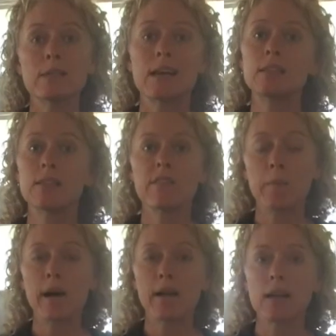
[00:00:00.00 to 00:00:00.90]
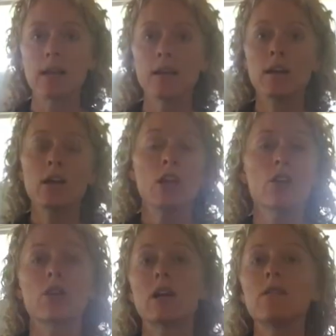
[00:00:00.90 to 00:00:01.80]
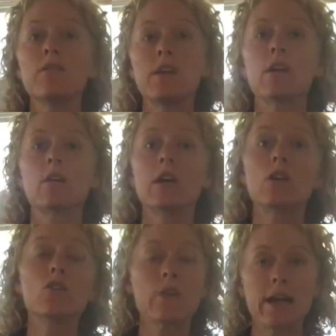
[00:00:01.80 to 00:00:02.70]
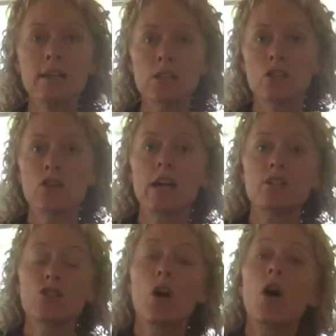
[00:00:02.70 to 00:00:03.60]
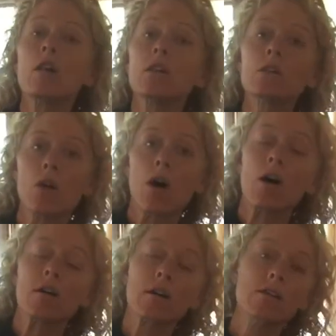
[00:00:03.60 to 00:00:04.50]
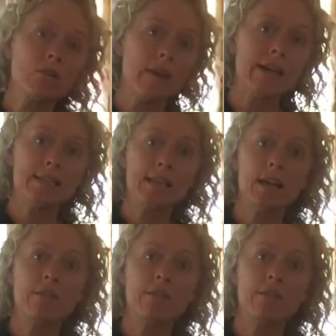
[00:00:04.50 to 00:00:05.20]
sides of the body. You're gonna feel a great stretch all along the right side